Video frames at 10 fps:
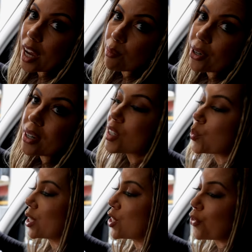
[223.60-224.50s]
camera as
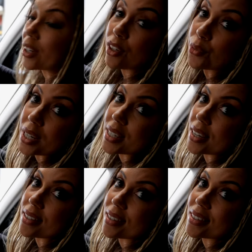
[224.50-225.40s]
well as front and rear
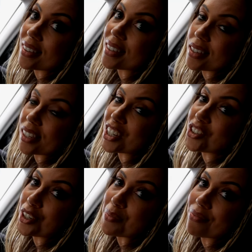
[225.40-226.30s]
sensors in this Elite trim.